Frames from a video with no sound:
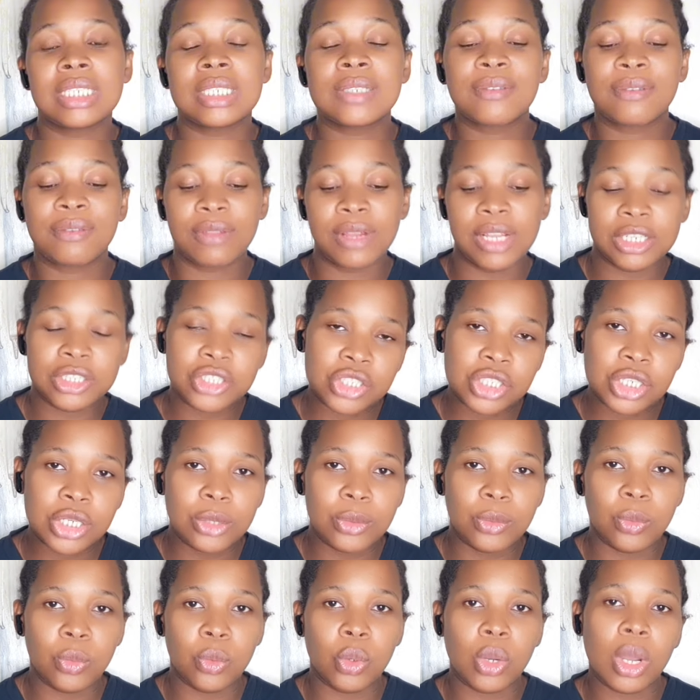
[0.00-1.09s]
its fleshy
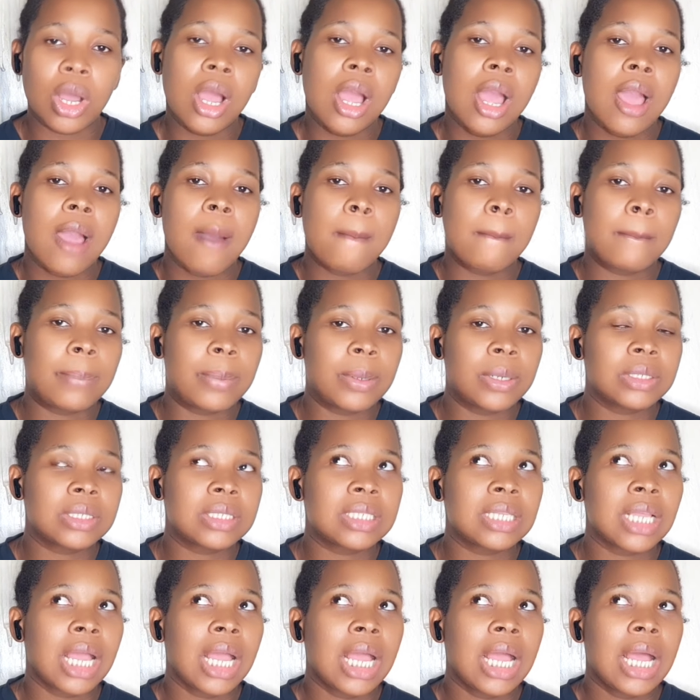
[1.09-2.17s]
look,
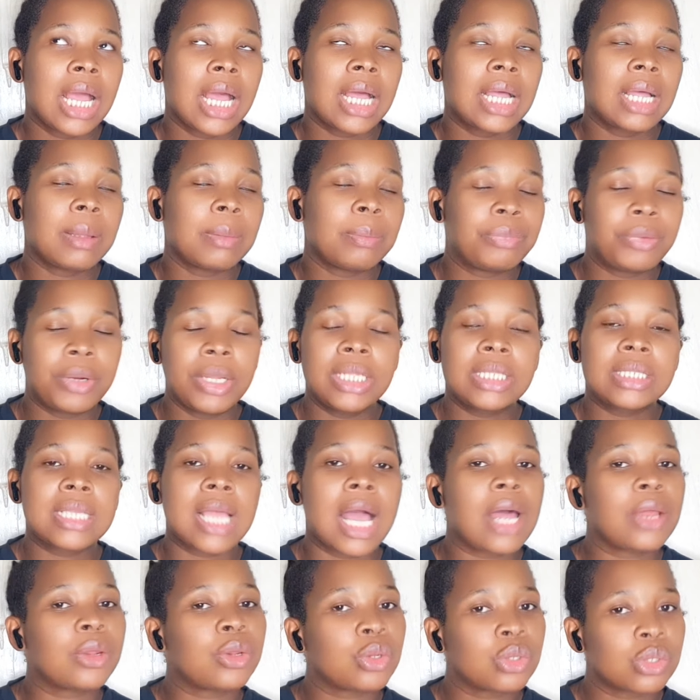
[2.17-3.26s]
but braids
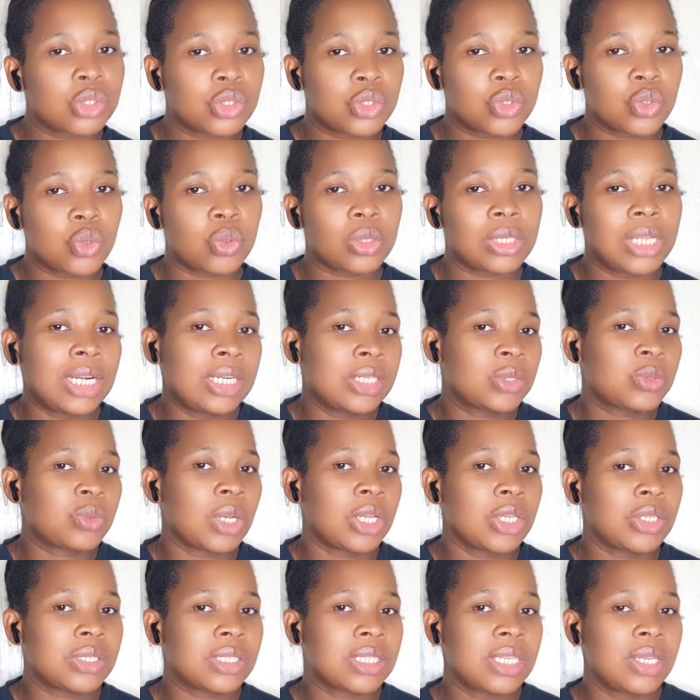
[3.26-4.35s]
are not so. That is
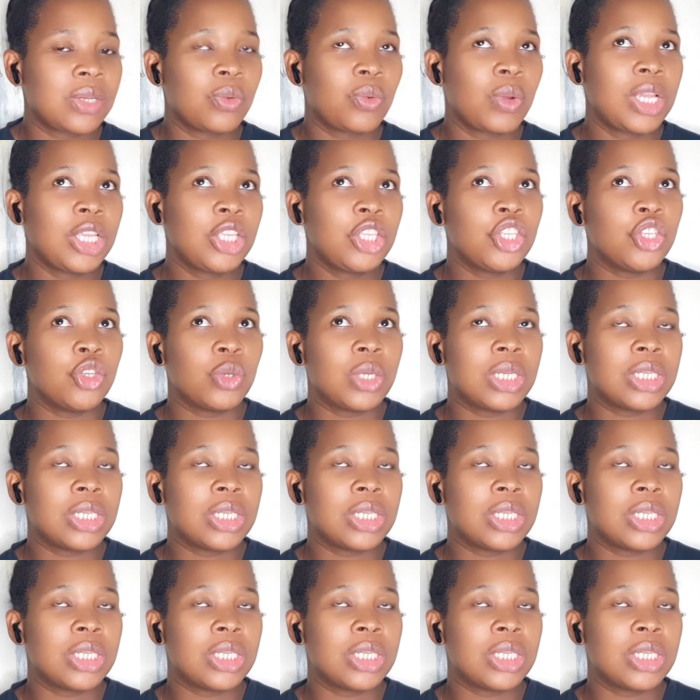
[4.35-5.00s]
why you see when you